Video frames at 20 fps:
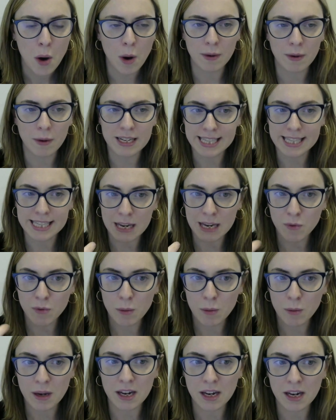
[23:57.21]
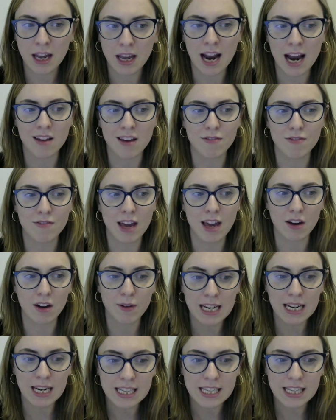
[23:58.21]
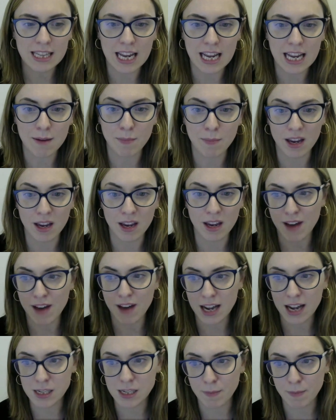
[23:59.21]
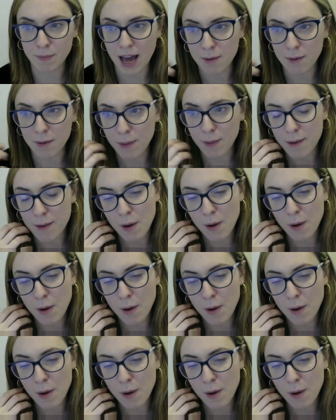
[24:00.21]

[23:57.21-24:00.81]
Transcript: where we see women kind of increasingly being affected by